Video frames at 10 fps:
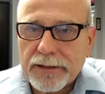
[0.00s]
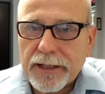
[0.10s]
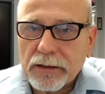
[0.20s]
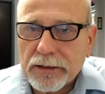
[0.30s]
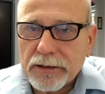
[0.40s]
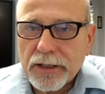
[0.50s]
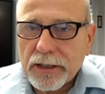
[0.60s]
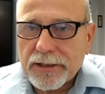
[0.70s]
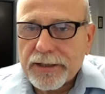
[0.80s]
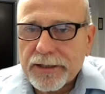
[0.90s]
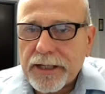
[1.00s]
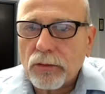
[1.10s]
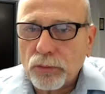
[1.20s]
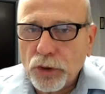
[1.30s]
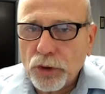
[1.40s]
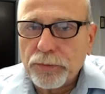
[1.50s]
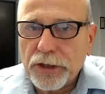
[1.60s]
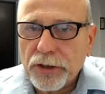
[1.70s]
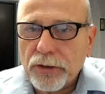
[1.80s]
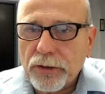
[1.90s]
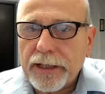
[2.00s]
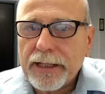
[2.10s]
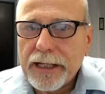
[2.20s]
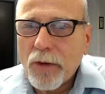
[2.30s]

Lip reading: sterile room to do it.